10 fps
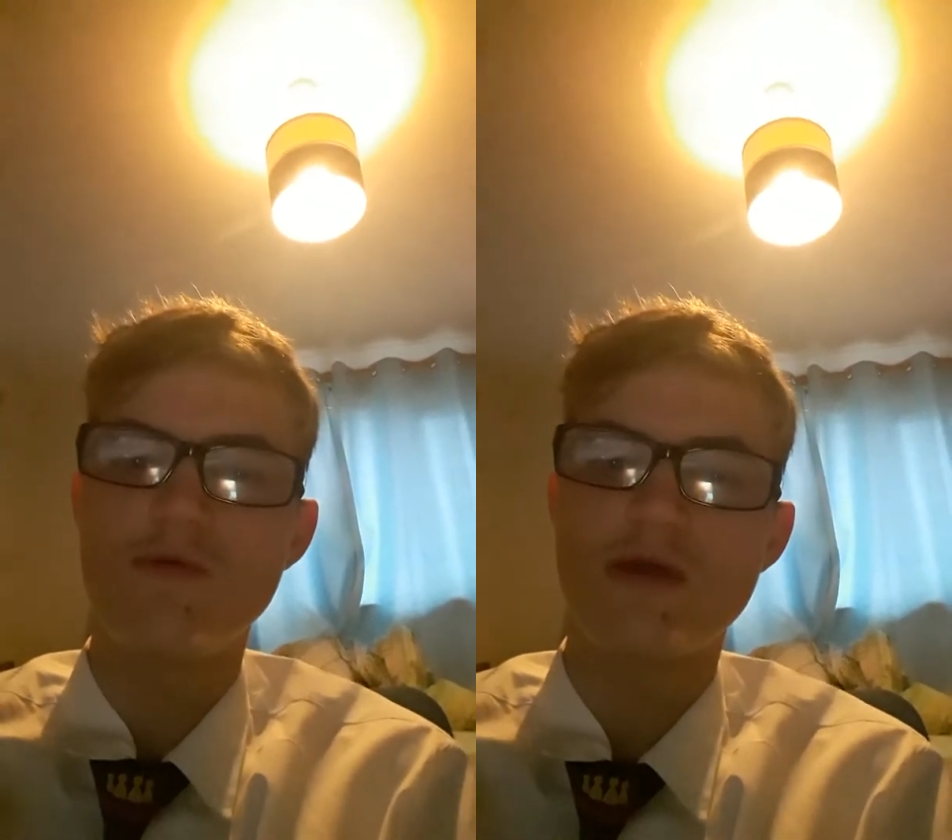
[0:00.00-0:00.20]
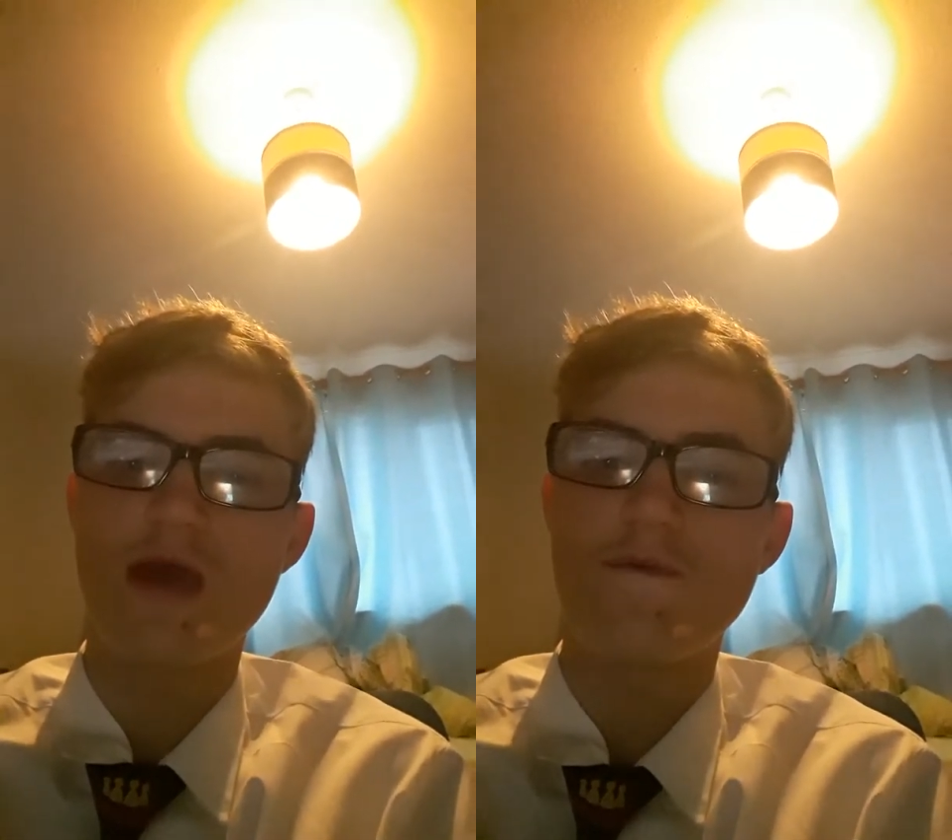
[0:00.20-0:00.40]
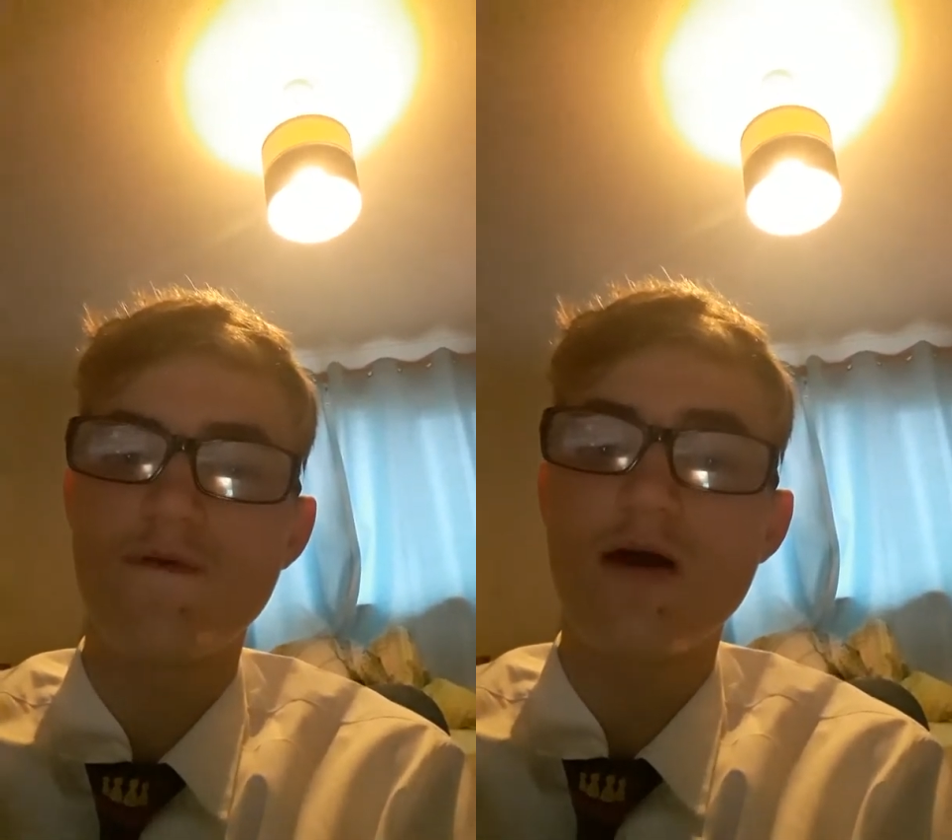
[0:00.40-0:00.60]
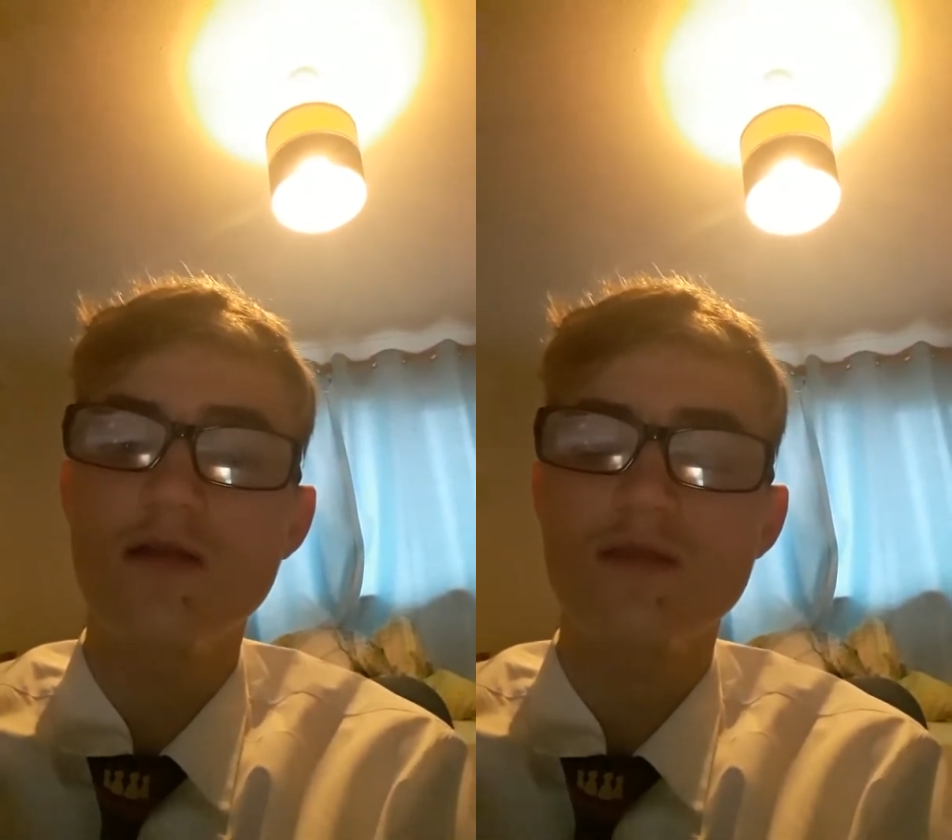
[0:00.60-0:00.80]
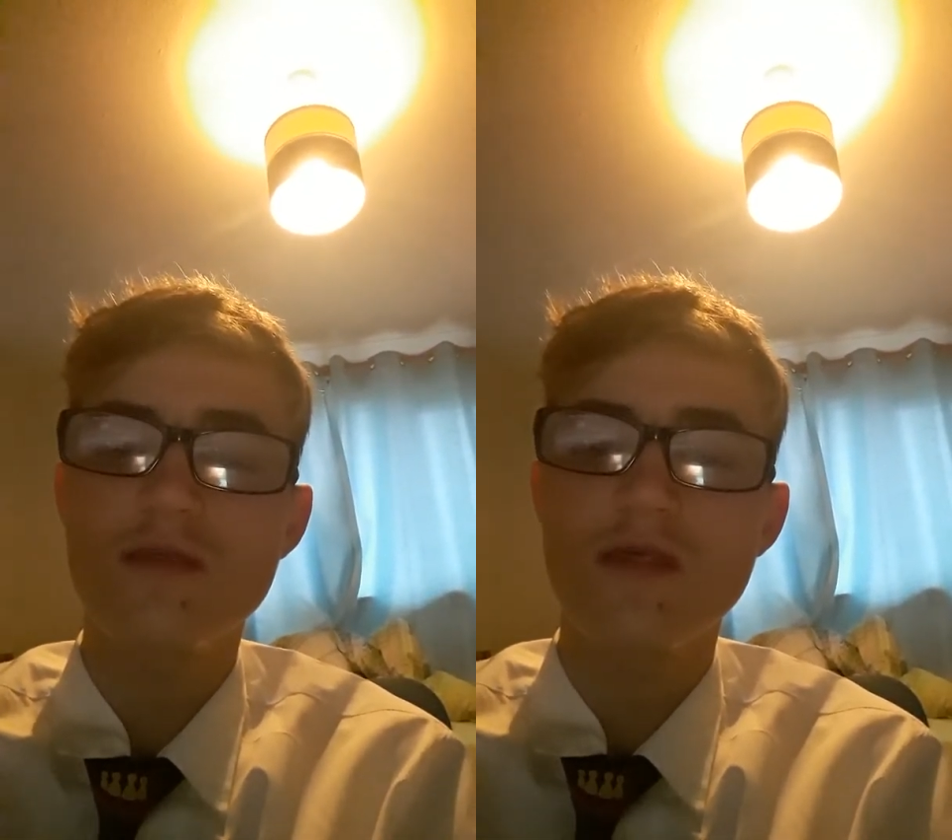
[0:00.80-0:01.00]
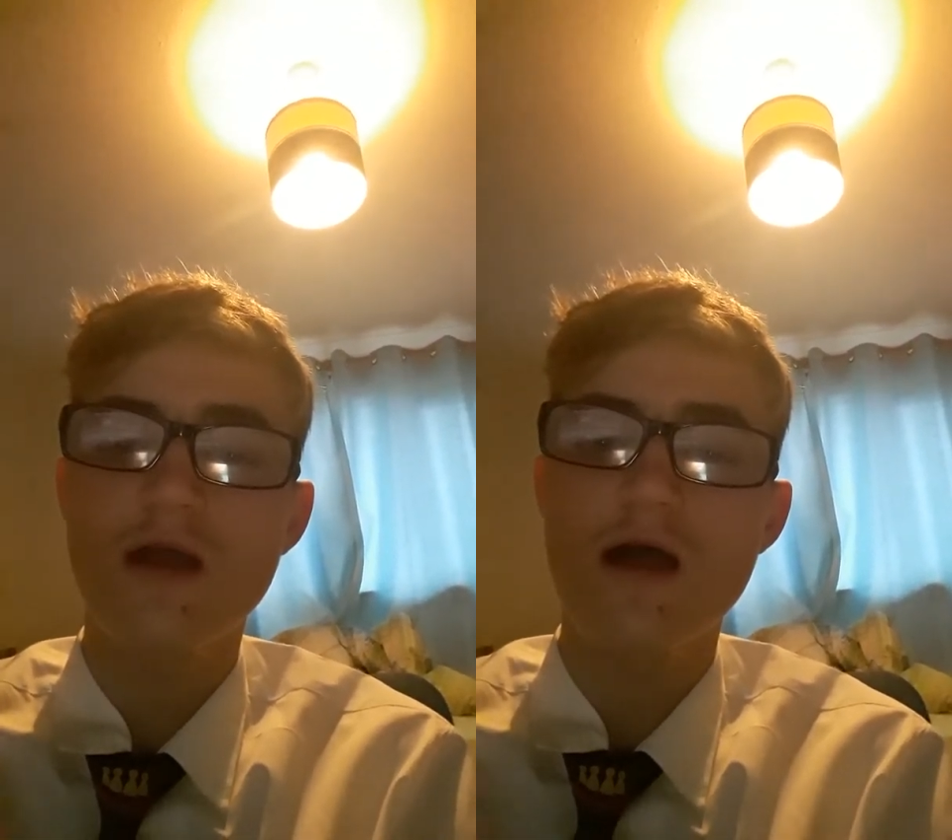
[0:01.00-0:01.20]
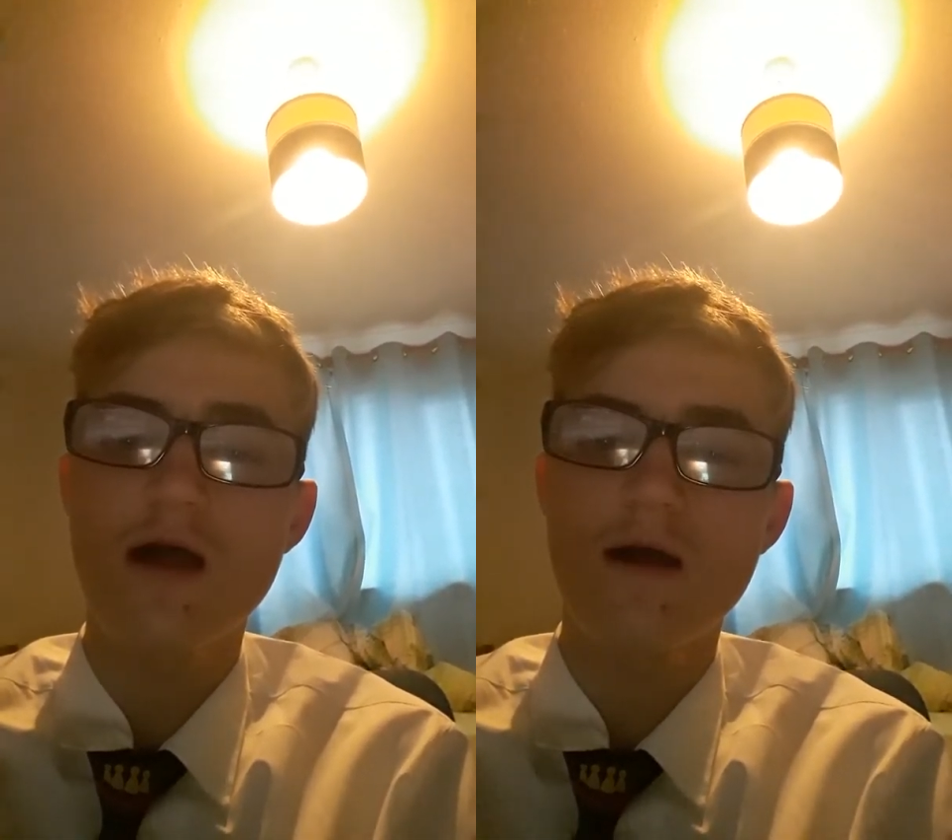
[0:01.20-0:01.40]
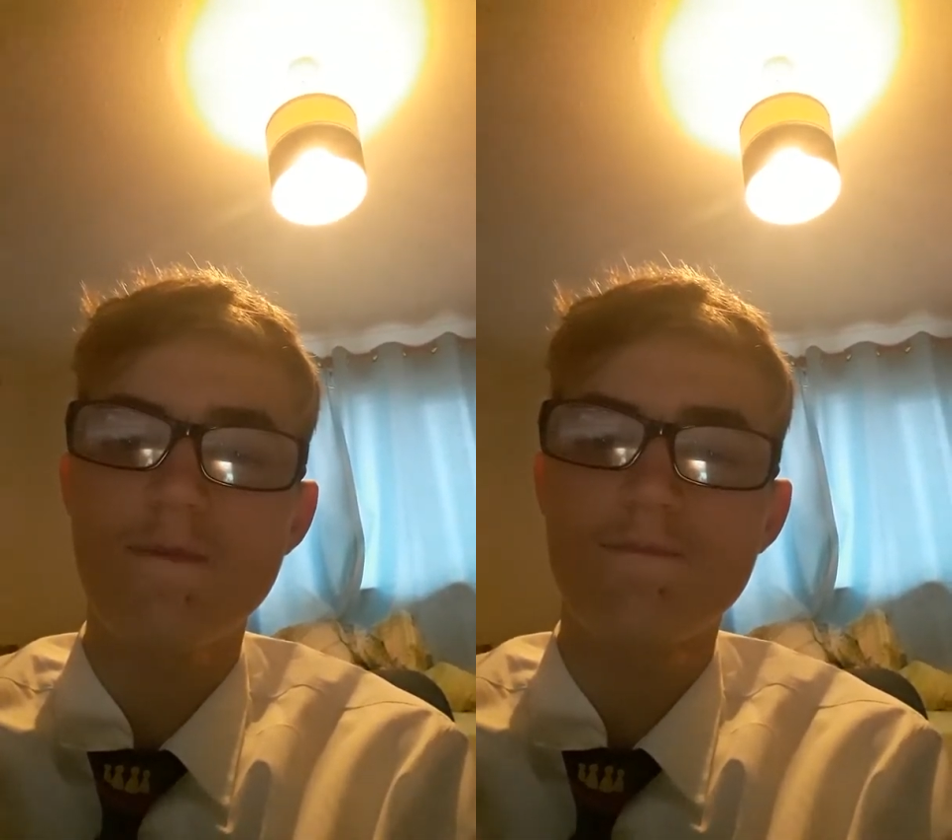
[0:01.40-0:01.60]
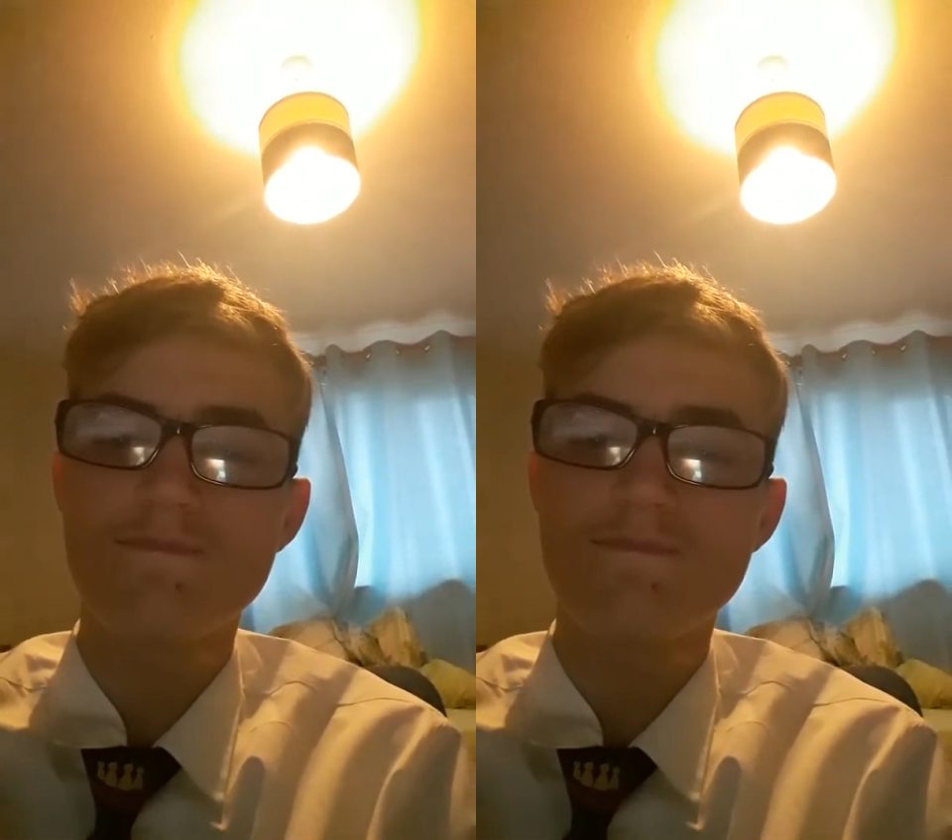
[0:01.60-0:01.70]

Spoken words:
week, but don't